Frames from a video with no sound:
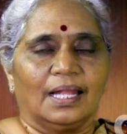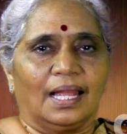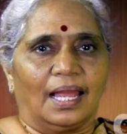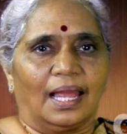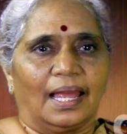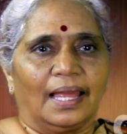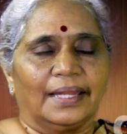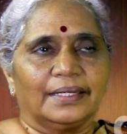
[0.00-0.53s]

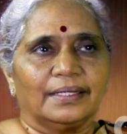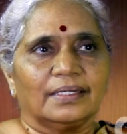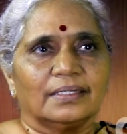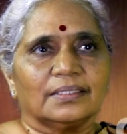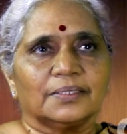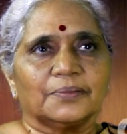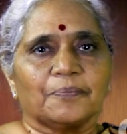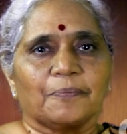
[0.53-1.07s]

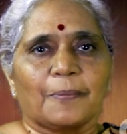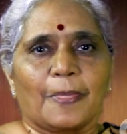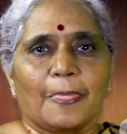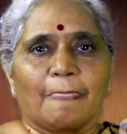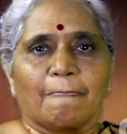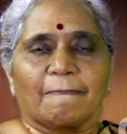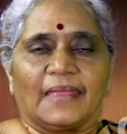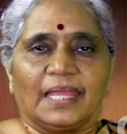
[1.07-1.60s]
And
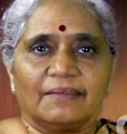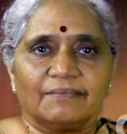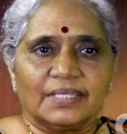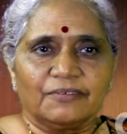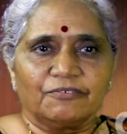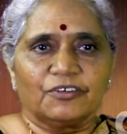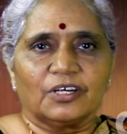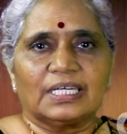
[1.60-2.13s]

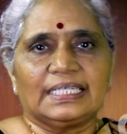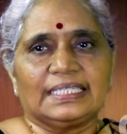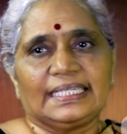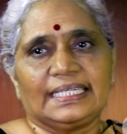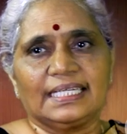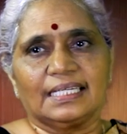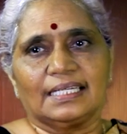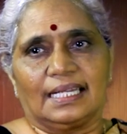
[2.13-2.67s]
even for
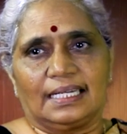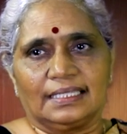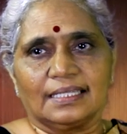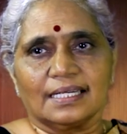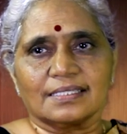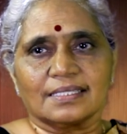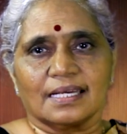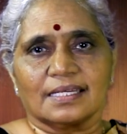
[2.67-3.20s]
reading
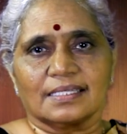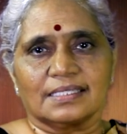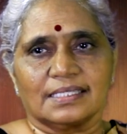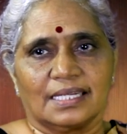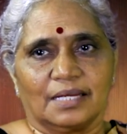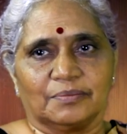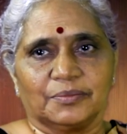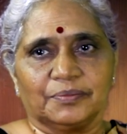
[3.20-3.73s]
Lalita
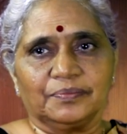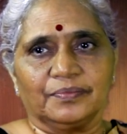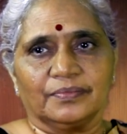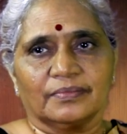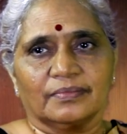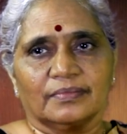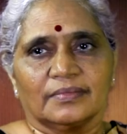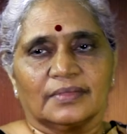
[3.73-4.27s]
Sahasranamam,
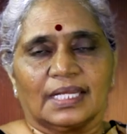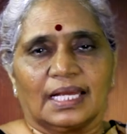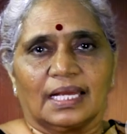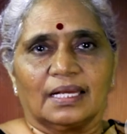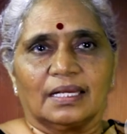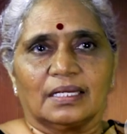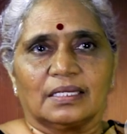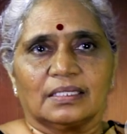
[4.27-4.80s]

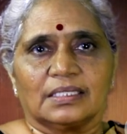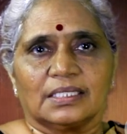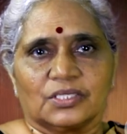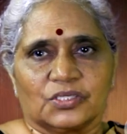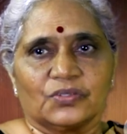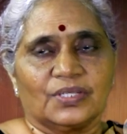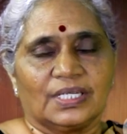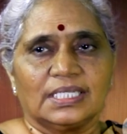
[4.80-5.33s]
in
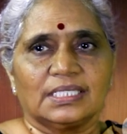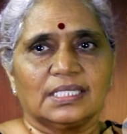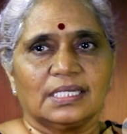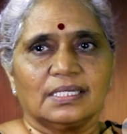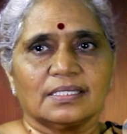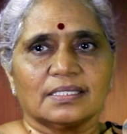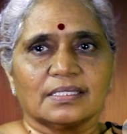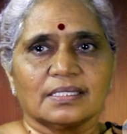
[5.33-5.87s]

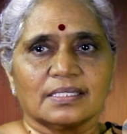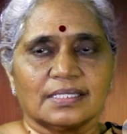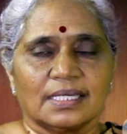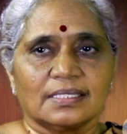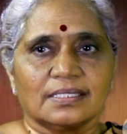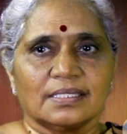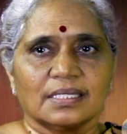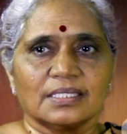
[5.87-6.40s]
Sundariji's
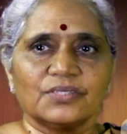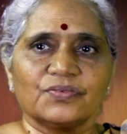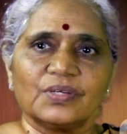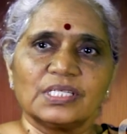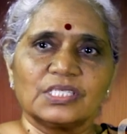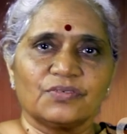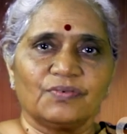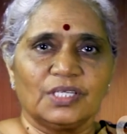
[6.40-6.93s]
satsangs,
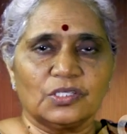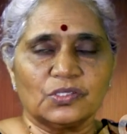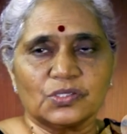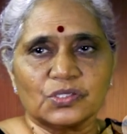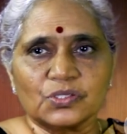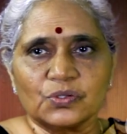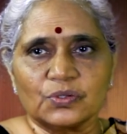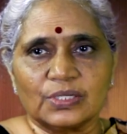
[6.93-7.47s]
first we
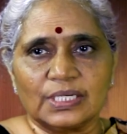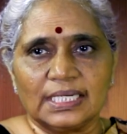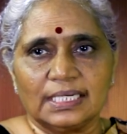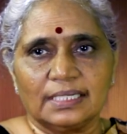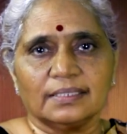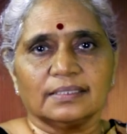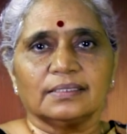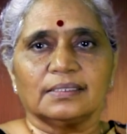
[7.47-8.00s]
used to read
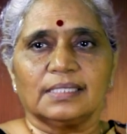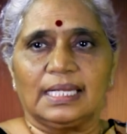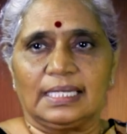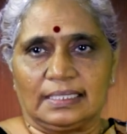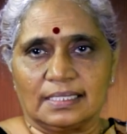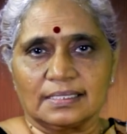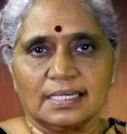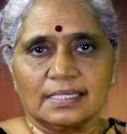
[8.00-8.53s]

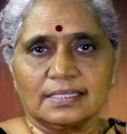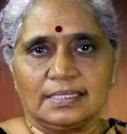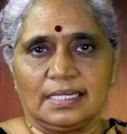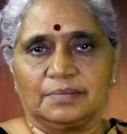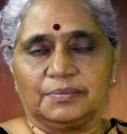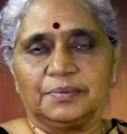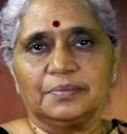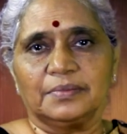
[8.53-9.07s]
Lalita
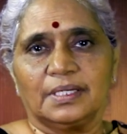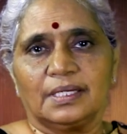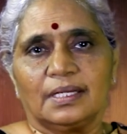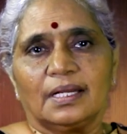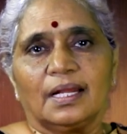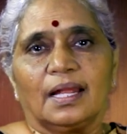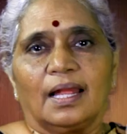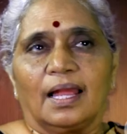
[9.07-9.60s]
Sahasranamam,
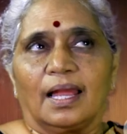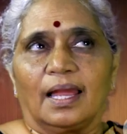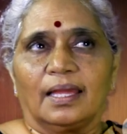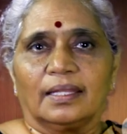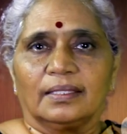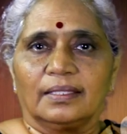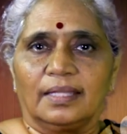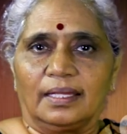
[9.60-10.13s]

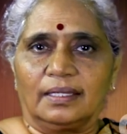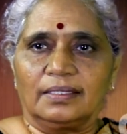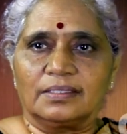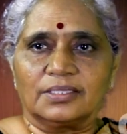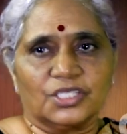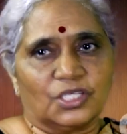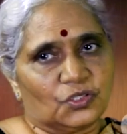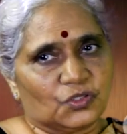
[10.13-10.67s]
and then
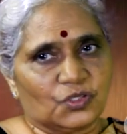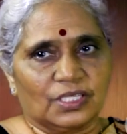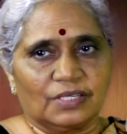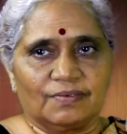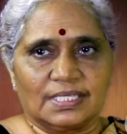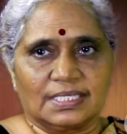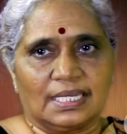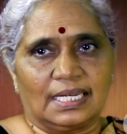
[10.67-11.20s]
she used to give
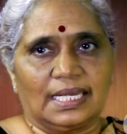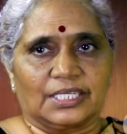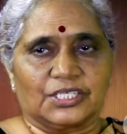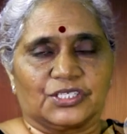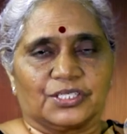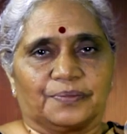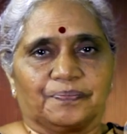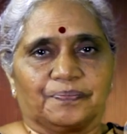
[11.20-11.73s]
us a lecture.